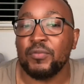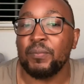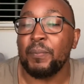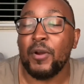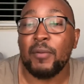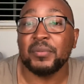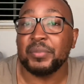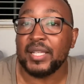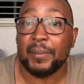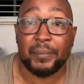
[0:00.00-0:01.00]
probably
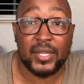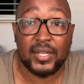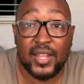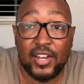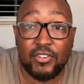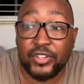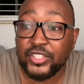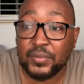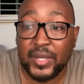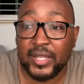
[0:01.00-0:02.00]
been unreached
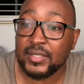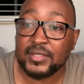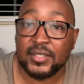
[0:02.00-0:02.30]
by it.